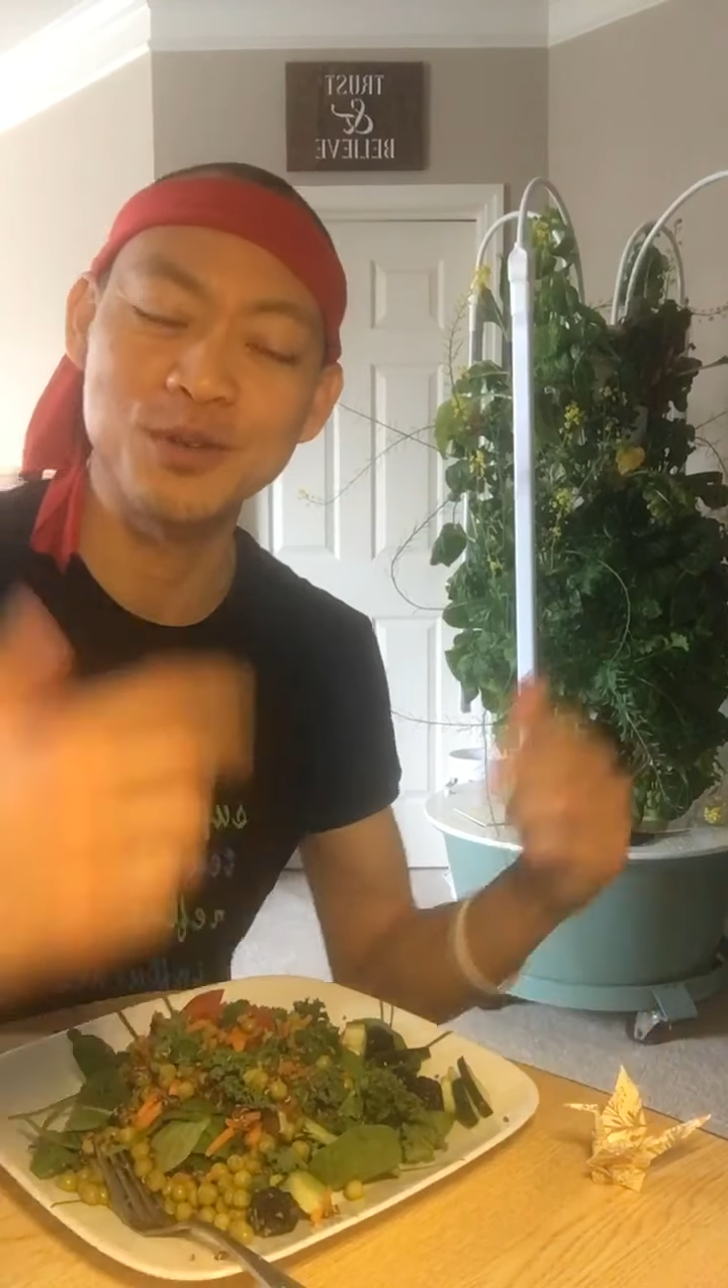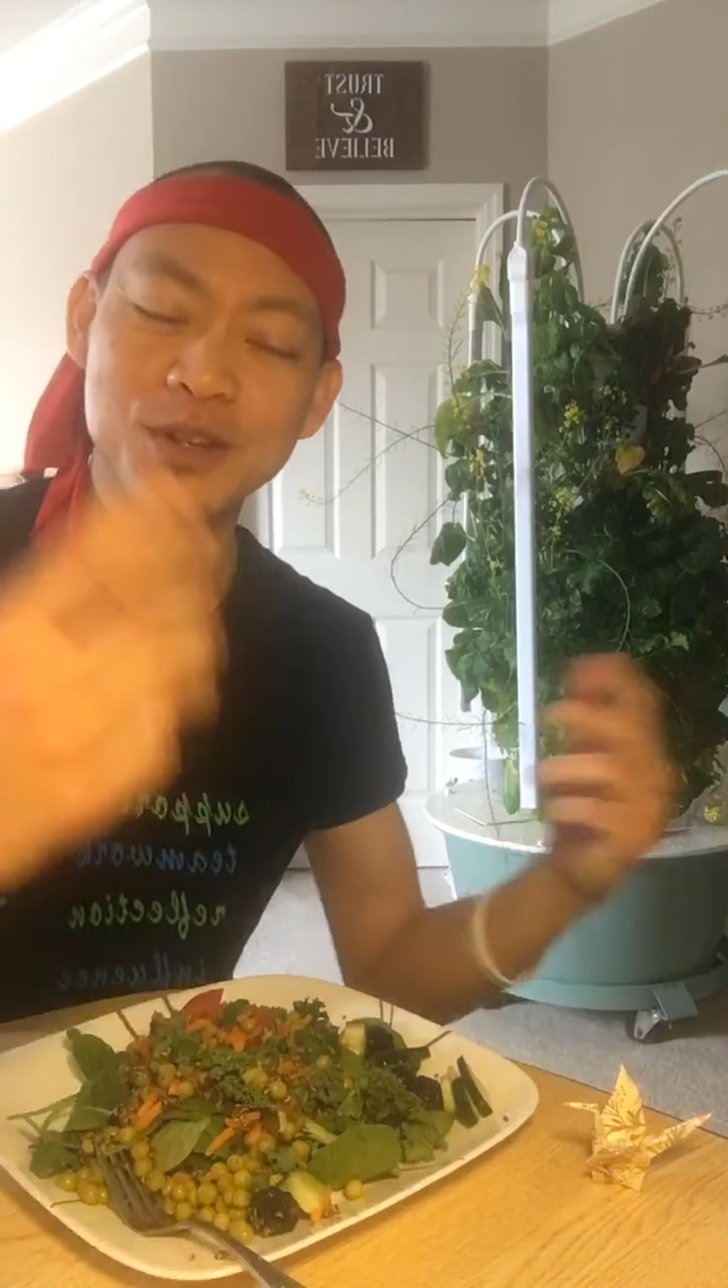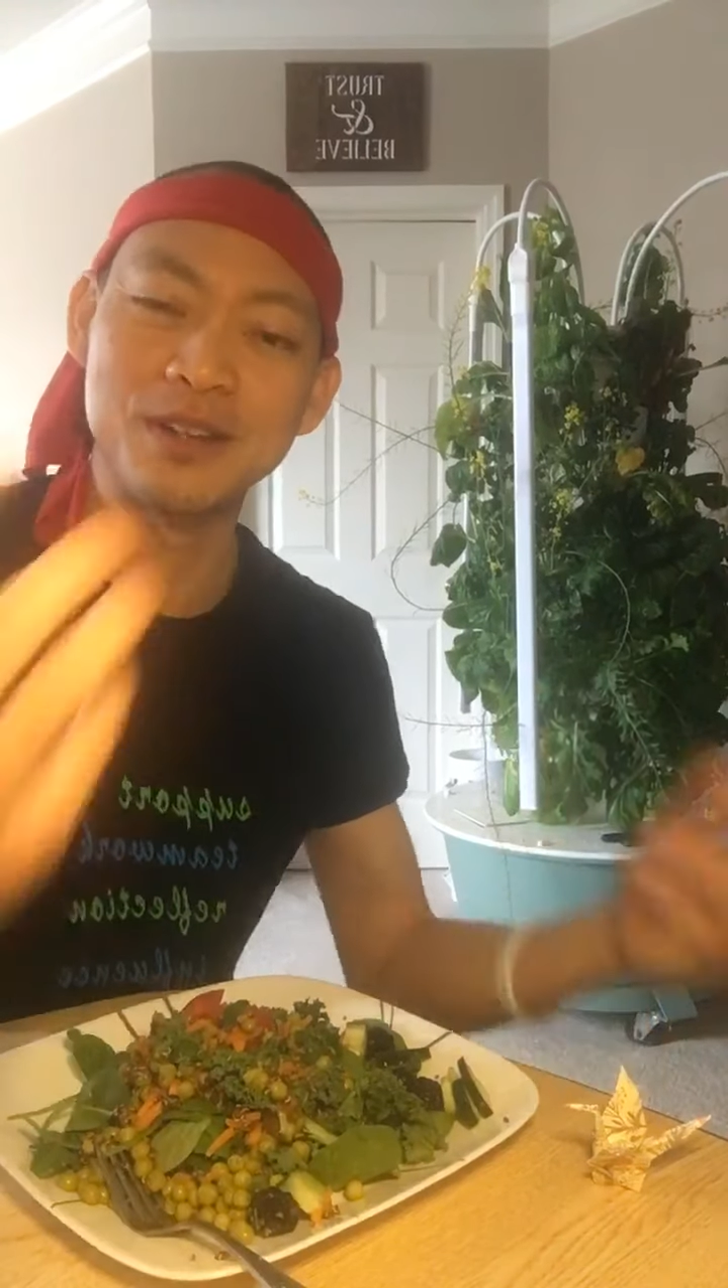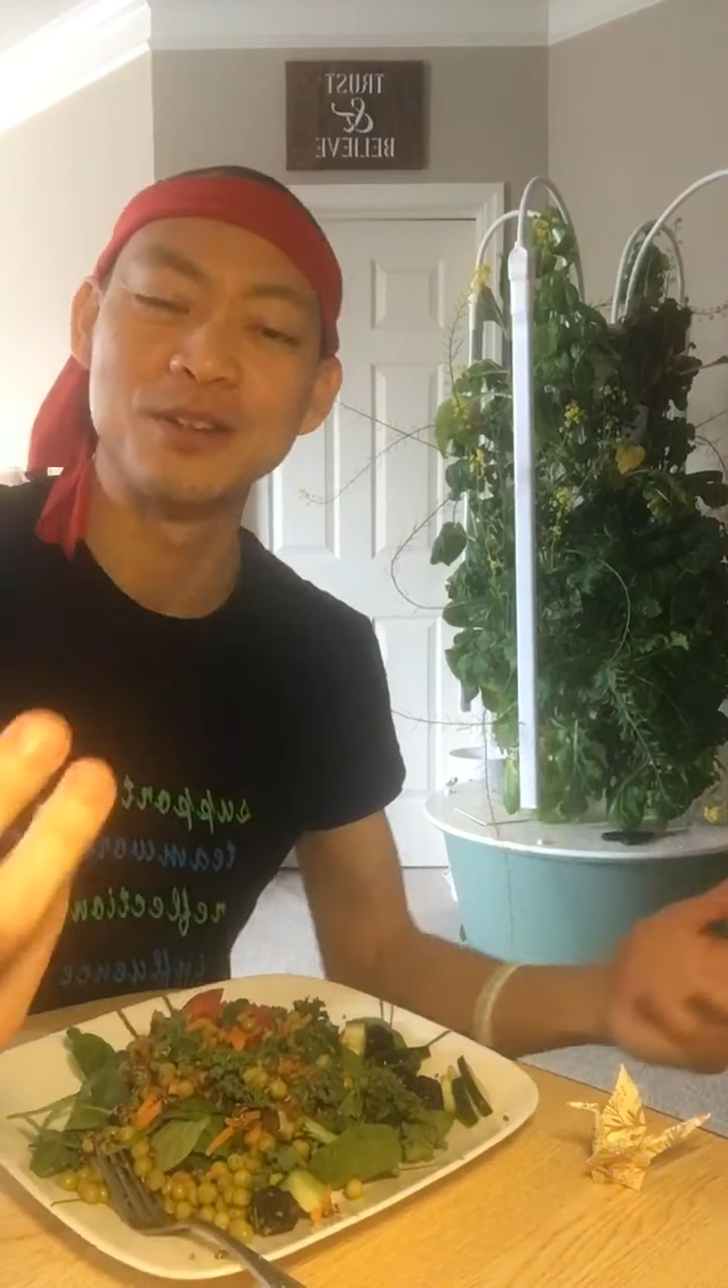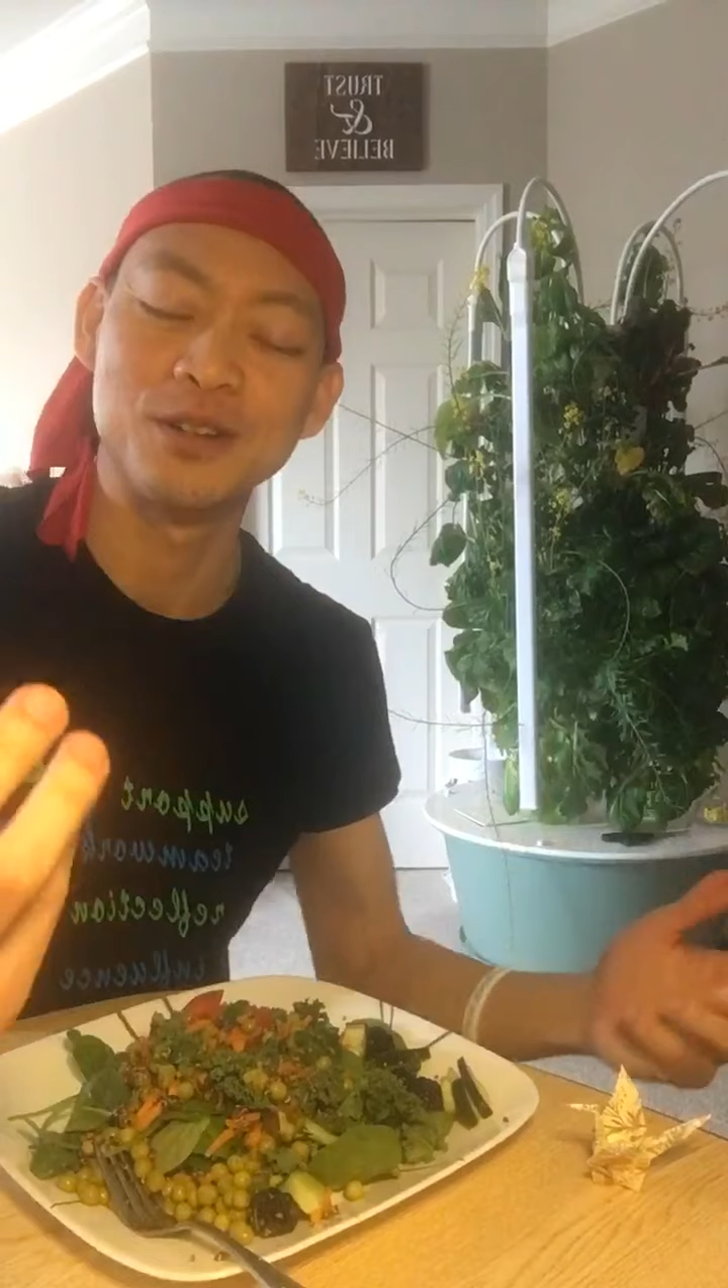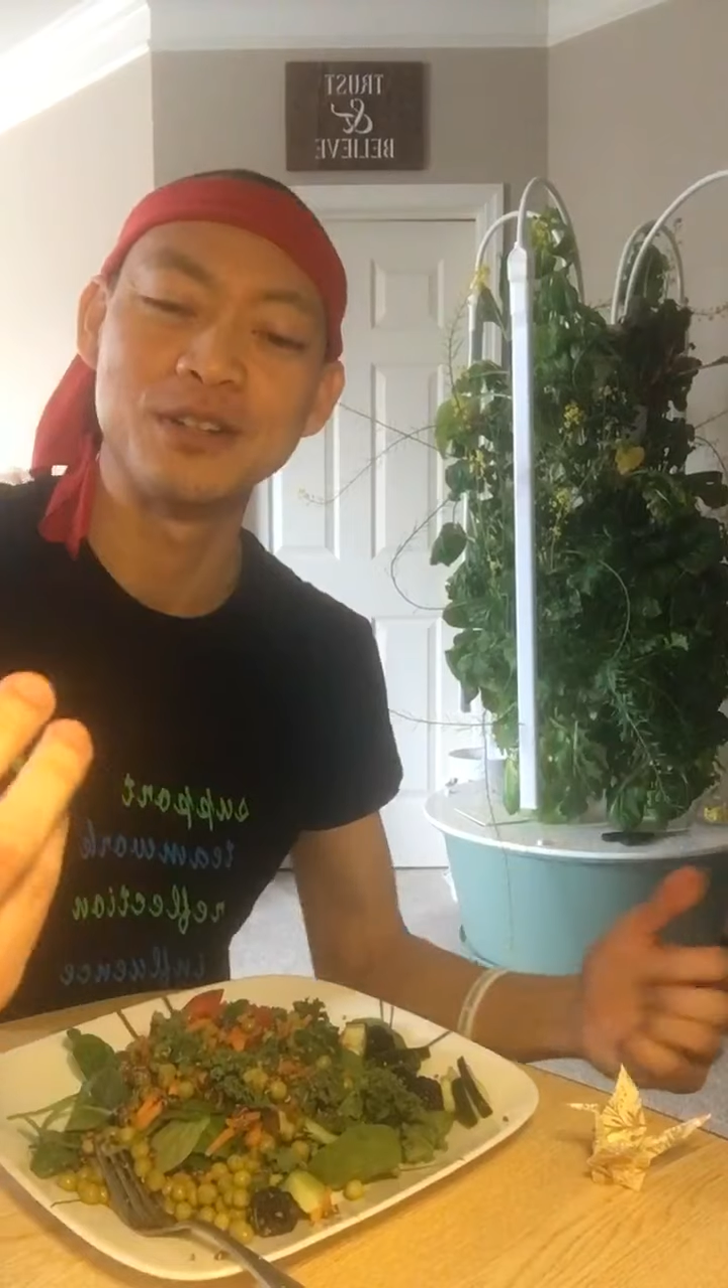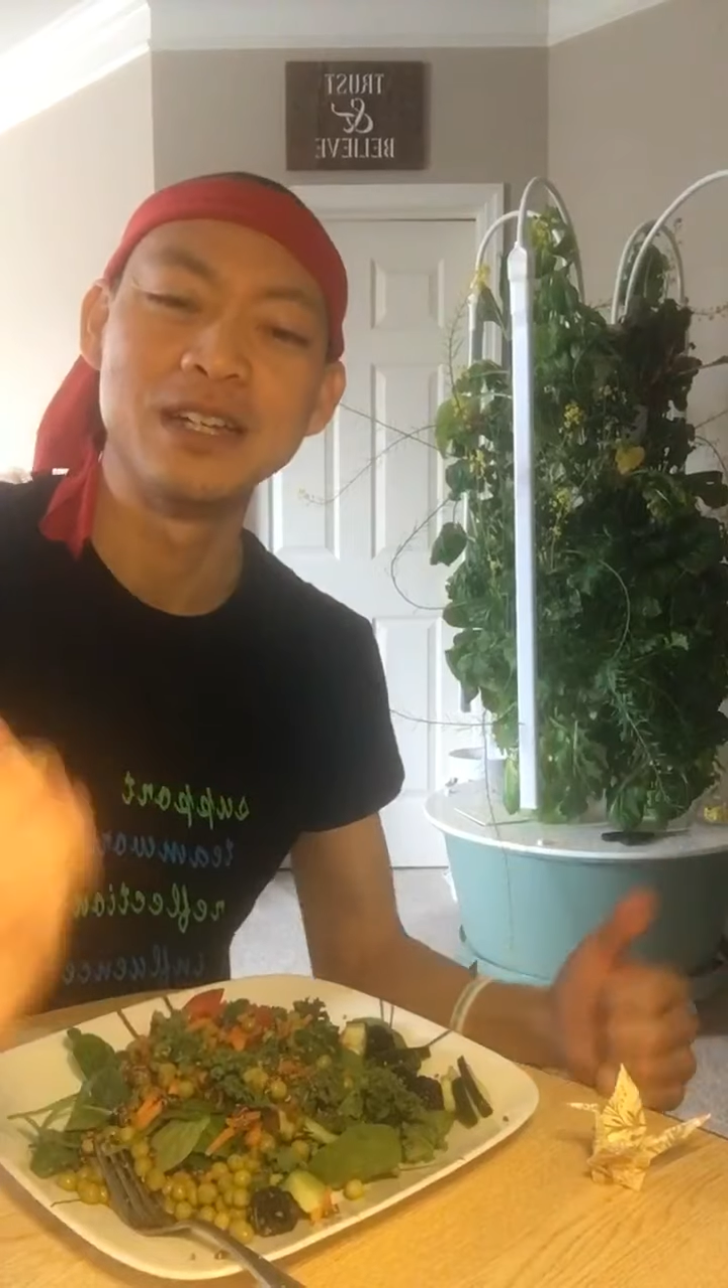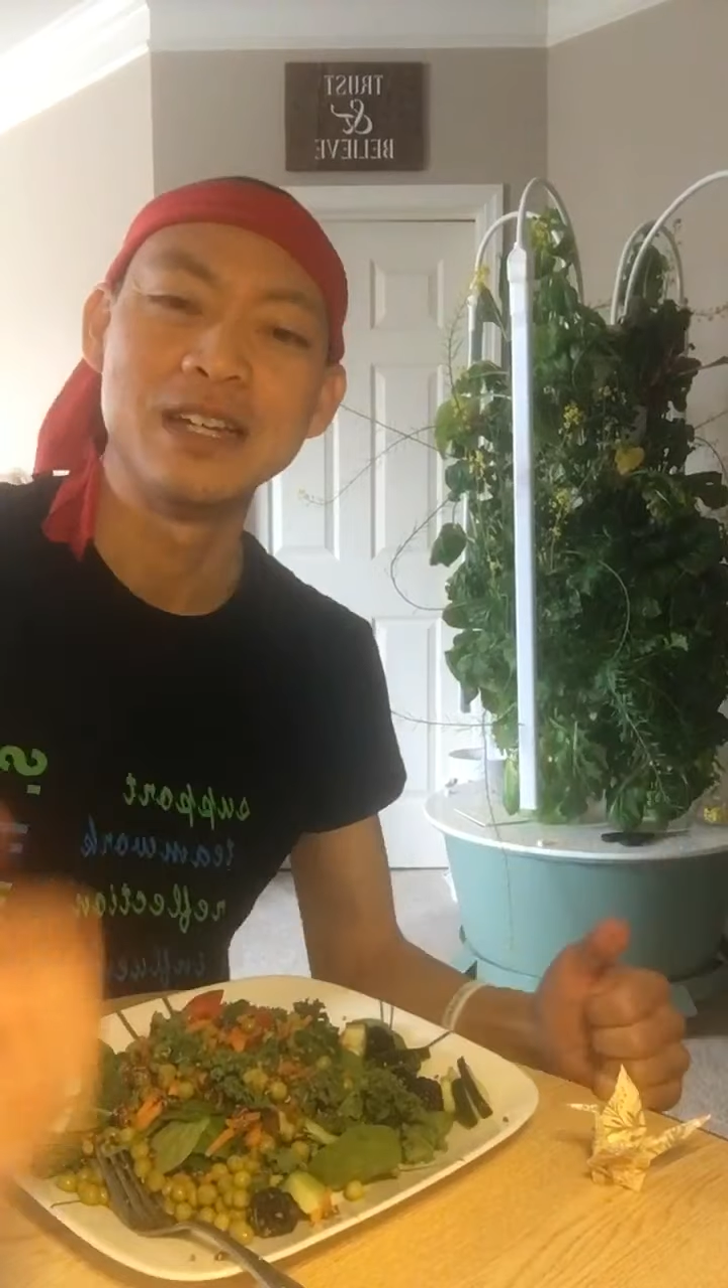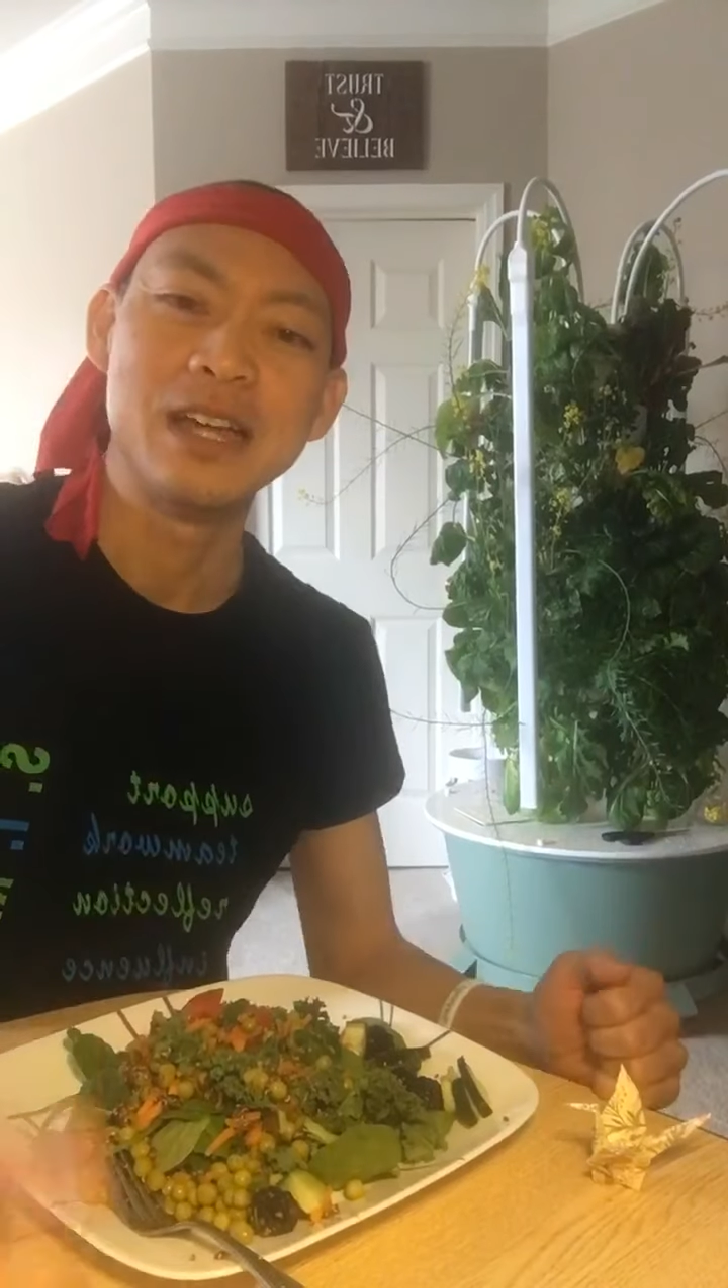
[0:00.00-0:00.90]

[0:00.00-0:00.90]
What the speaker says: can learn